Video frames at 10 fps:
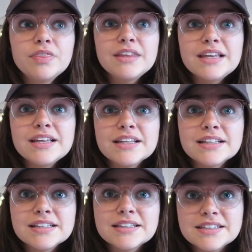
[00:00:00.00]

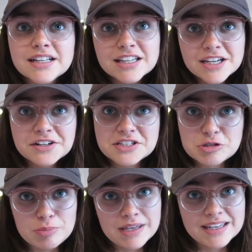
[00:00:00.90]
the
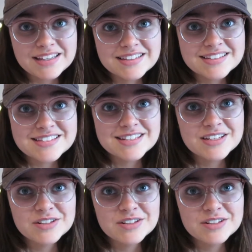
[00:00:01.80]
clearance pins